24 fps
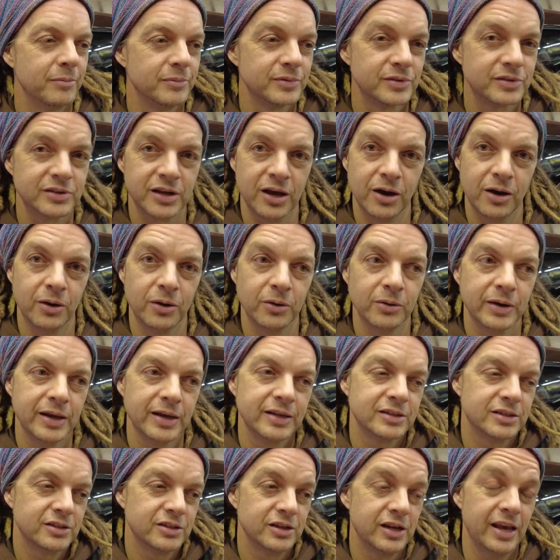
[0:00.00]
So
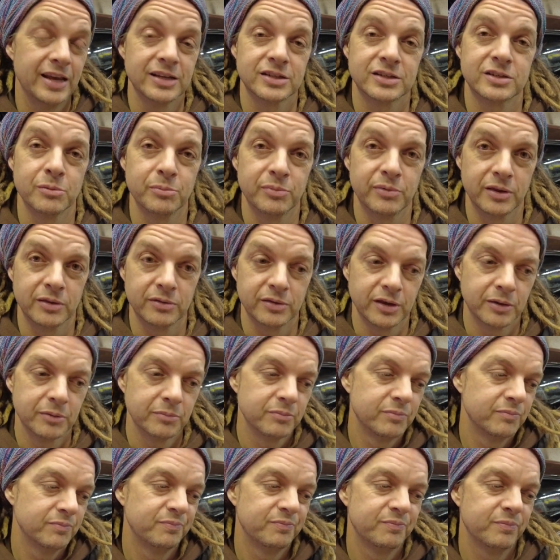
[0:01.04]
it's something that
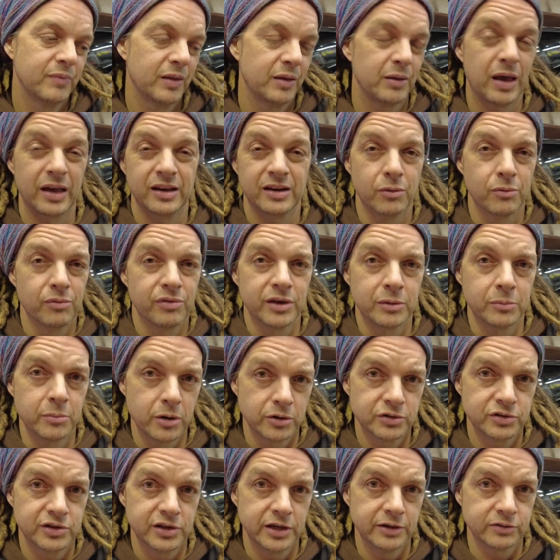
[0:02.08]
I don't think
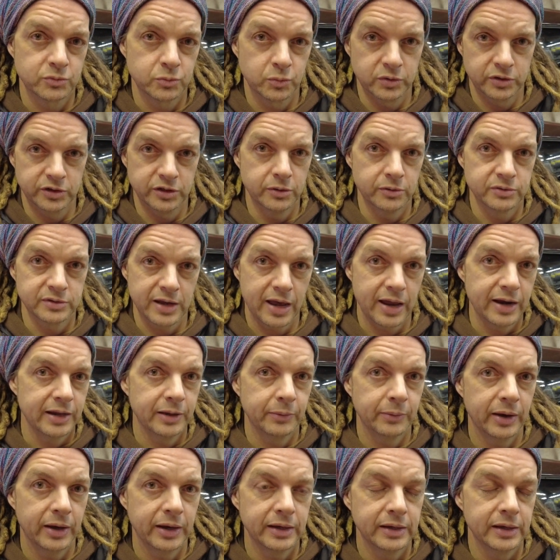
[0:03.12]
most thieves would use
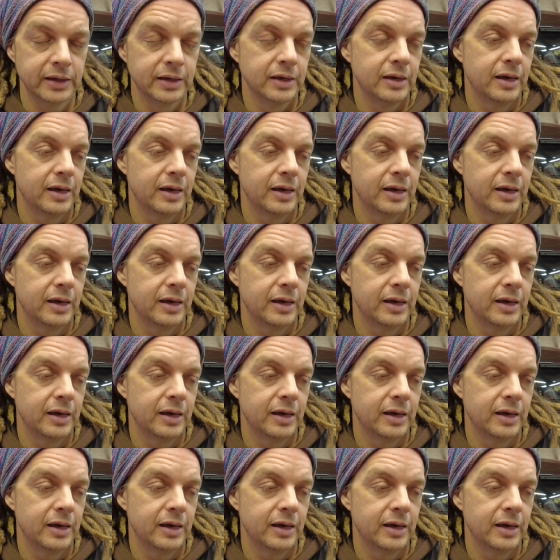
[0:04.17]
anyway,